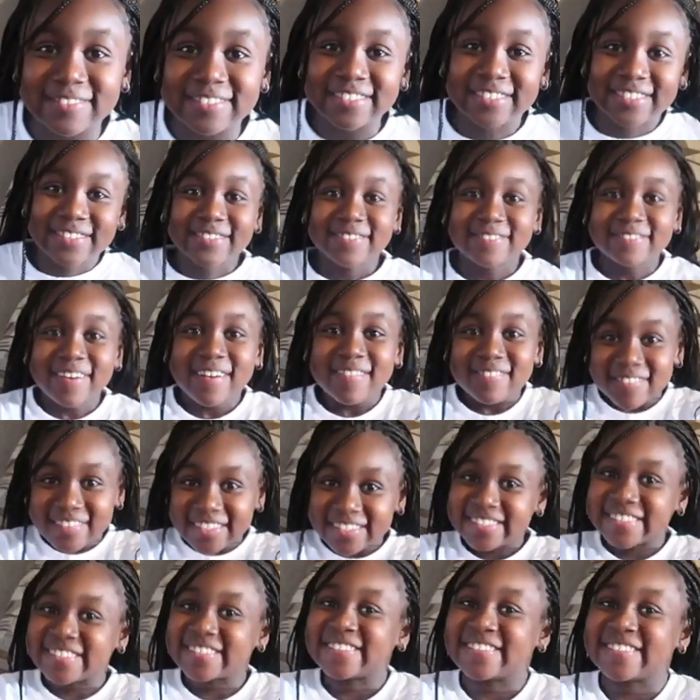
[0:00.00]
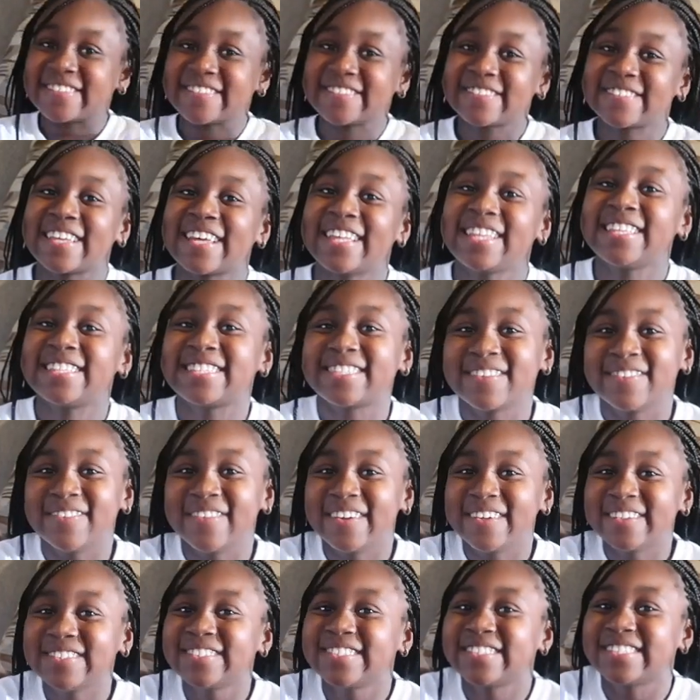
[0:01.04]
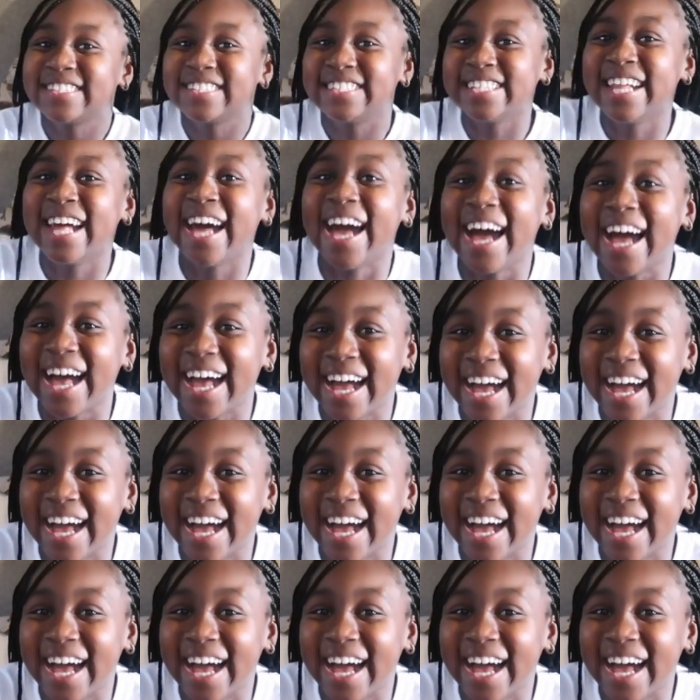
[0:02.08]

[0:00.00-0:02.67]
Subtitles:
Don't wipe my toes. I need some lotion.